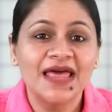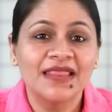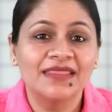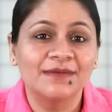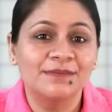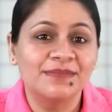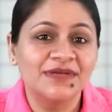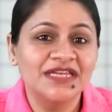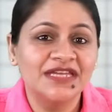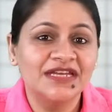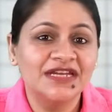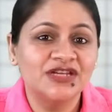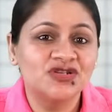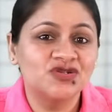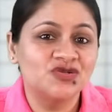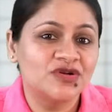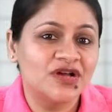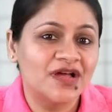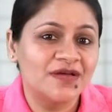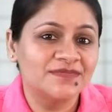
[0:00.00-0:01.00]
The PE
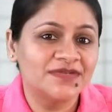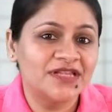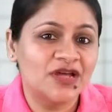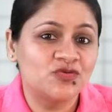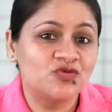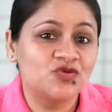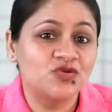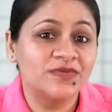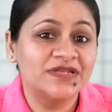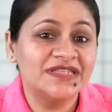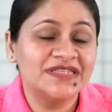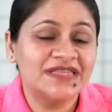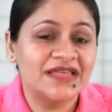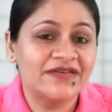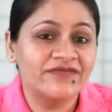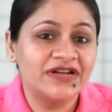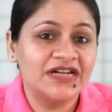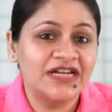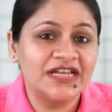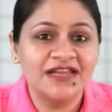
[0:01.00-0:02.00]
ratio comes out to be
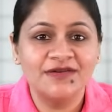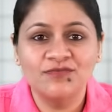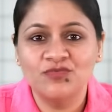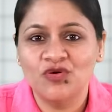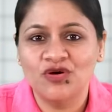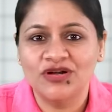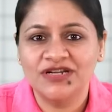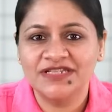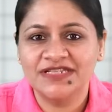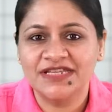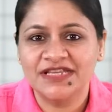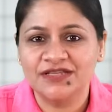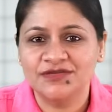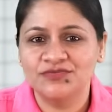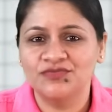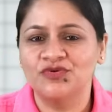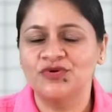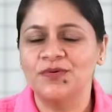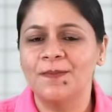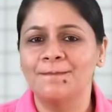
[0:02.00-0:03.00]

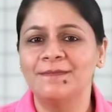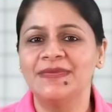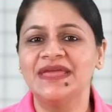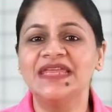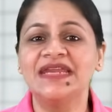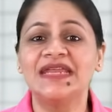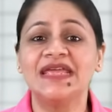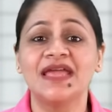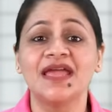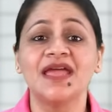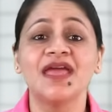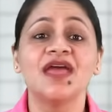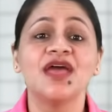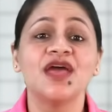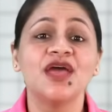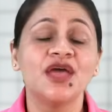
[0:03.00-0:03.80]
17.64, meaning